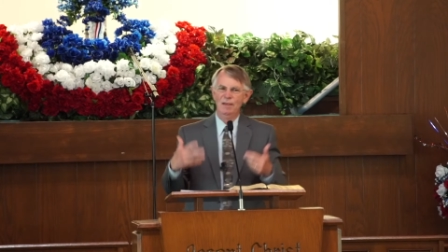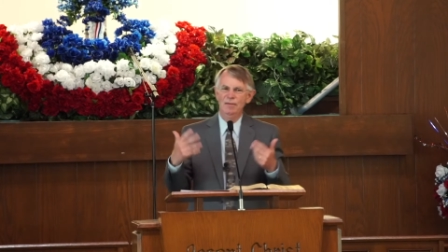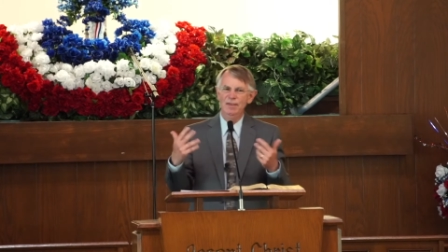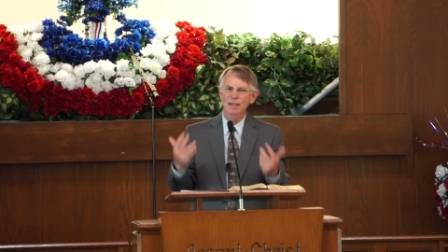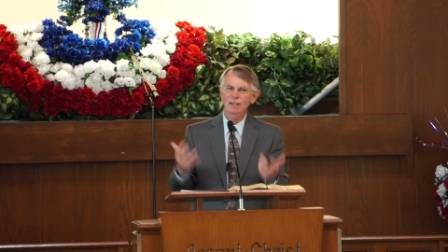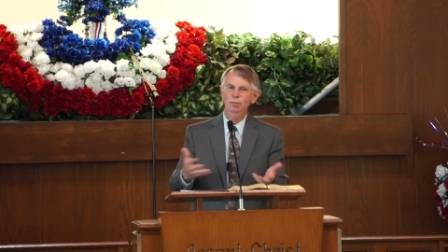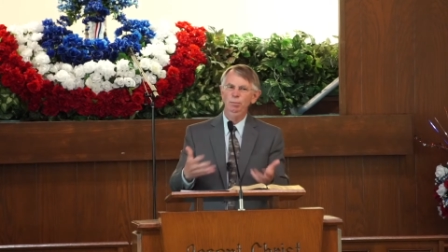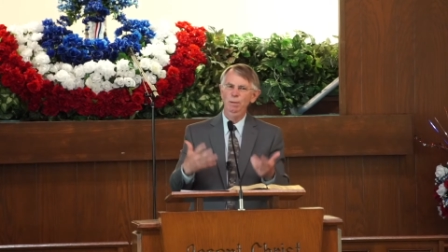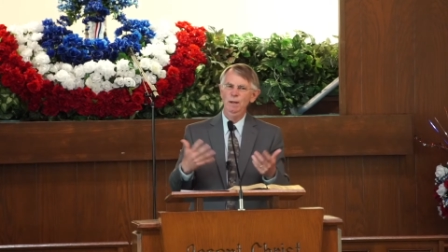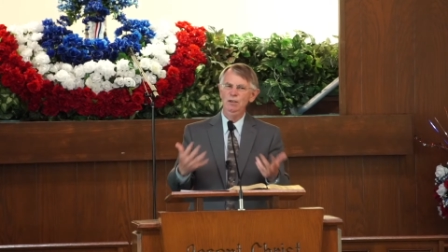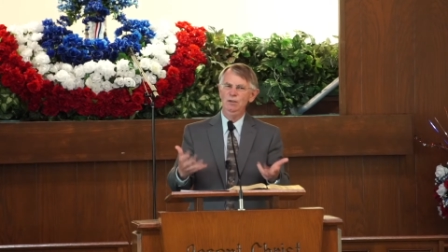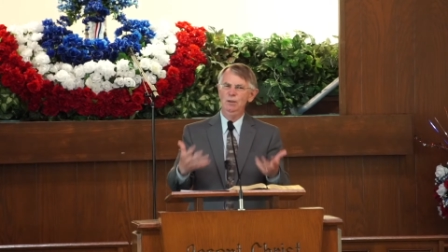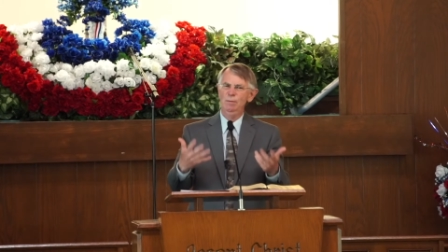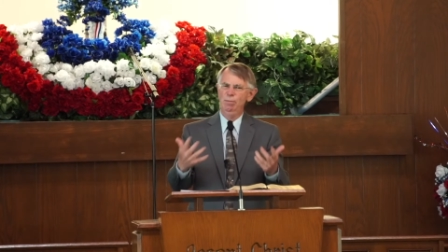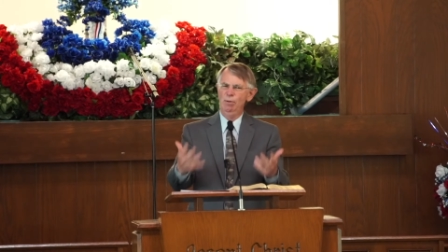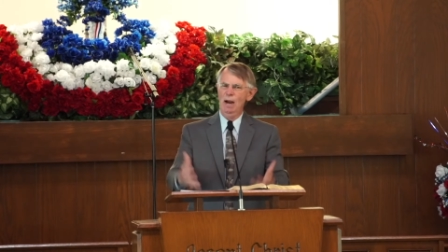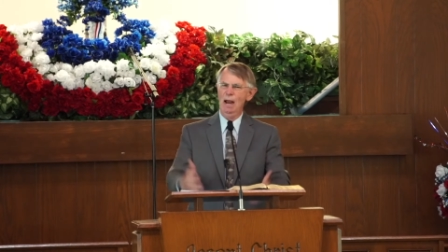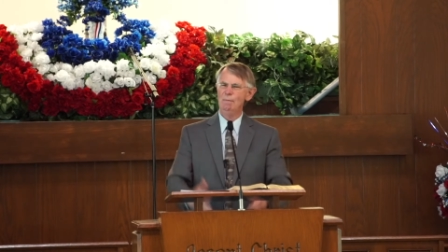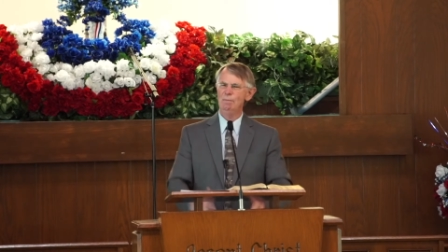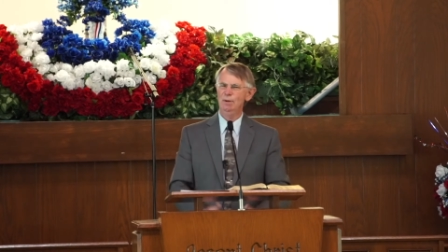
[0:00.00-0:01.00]
This piece of
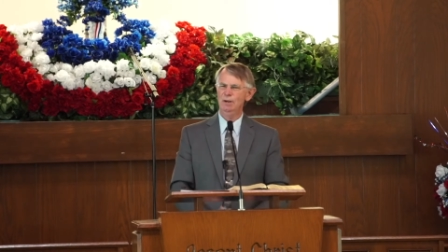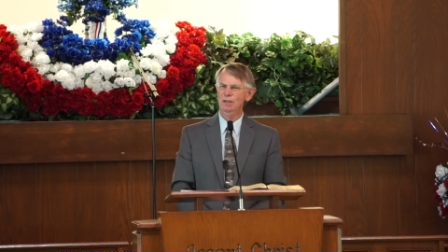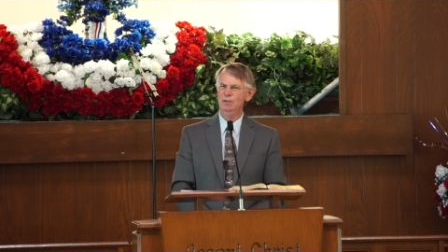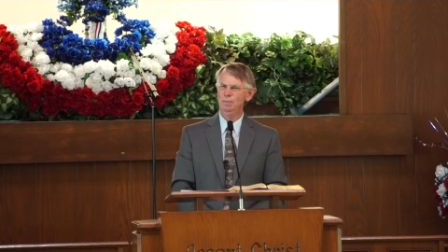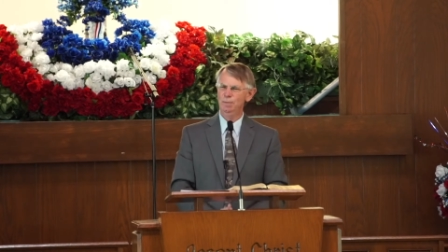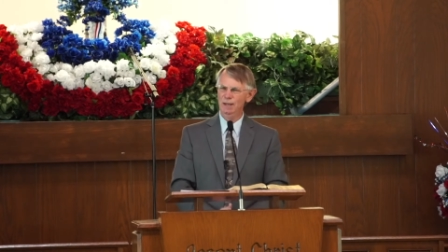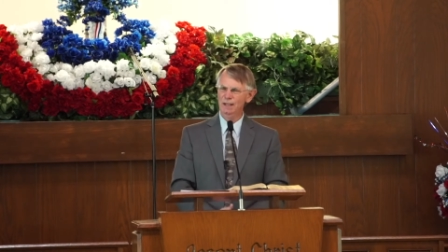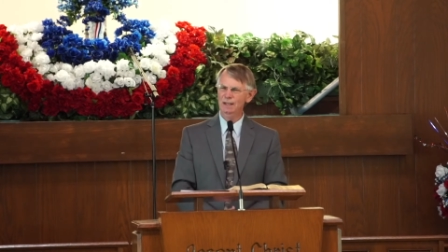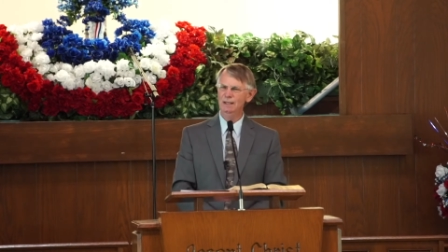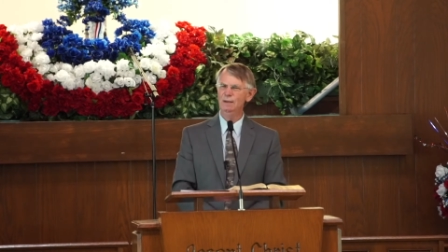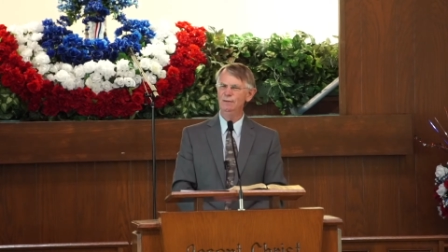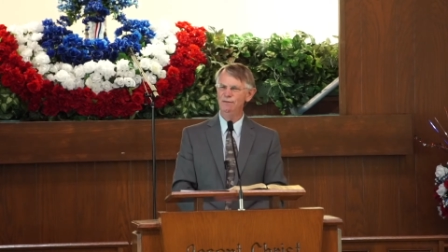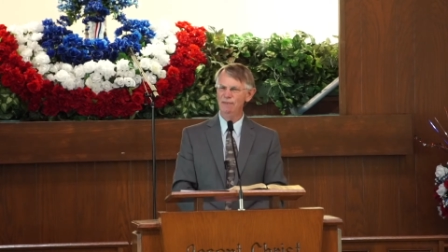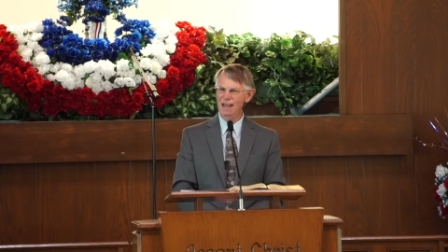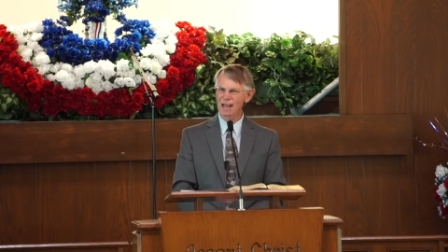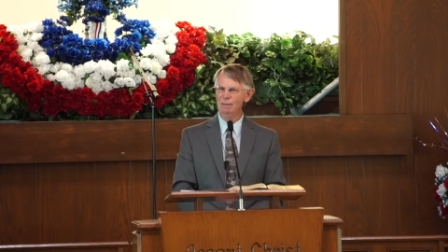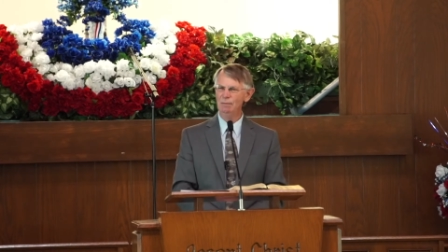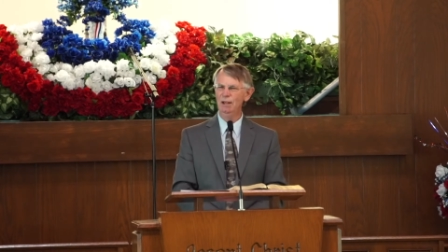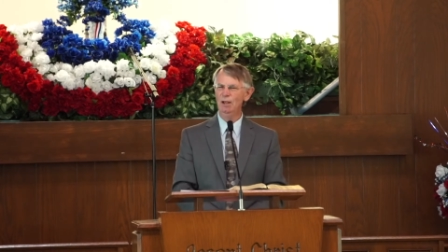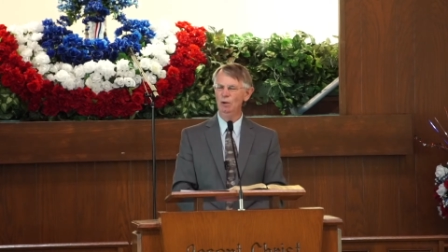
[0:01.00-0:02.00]
property has been in the
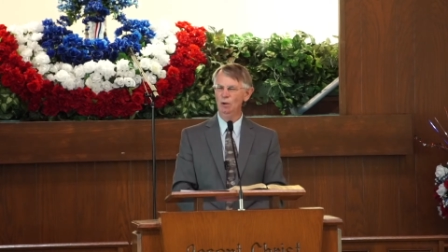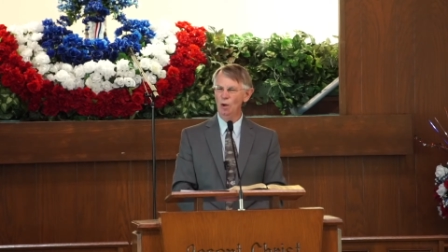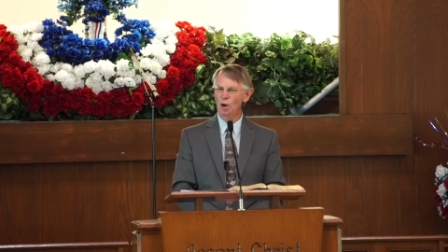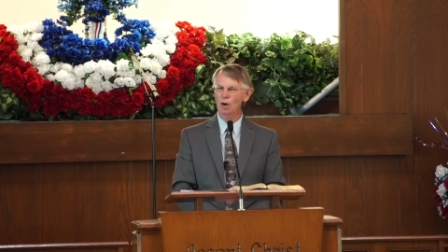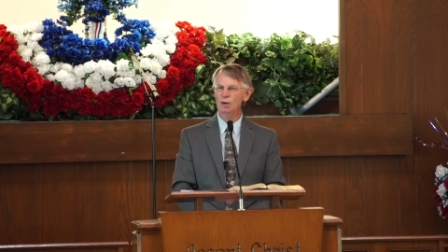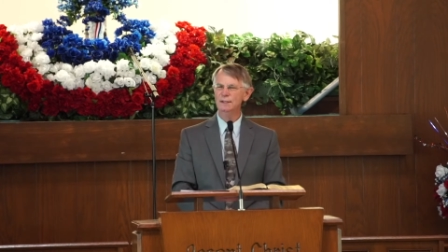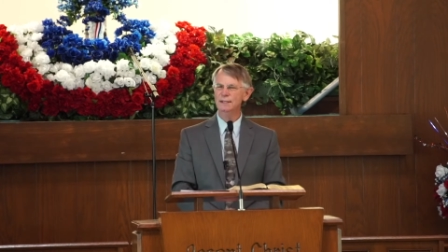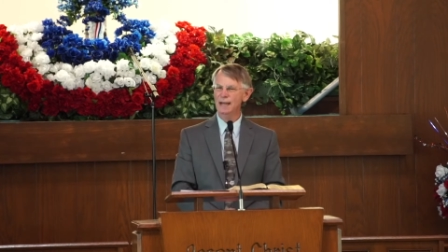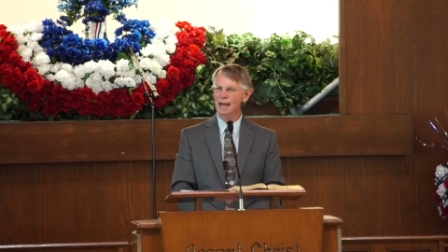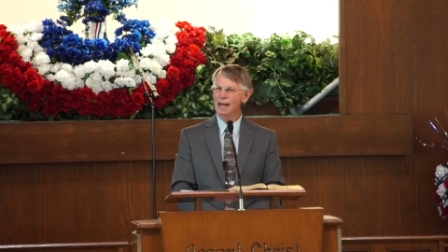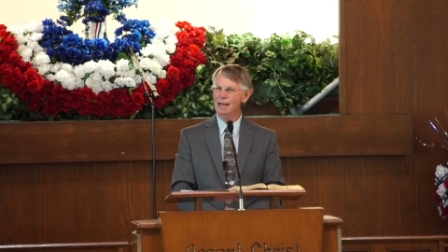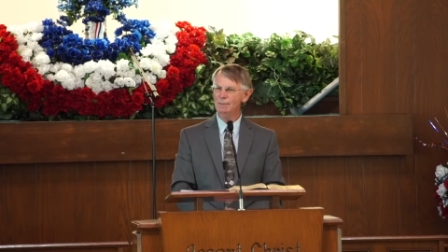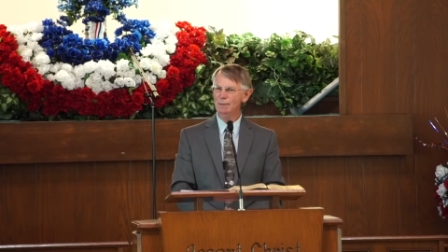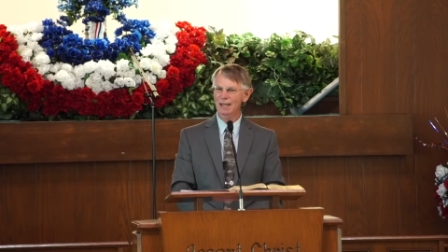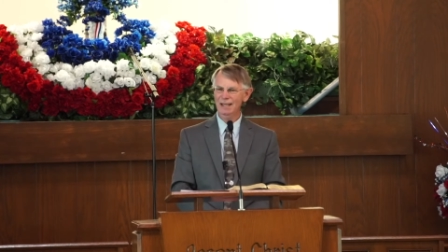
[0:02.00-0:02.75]
family a long time.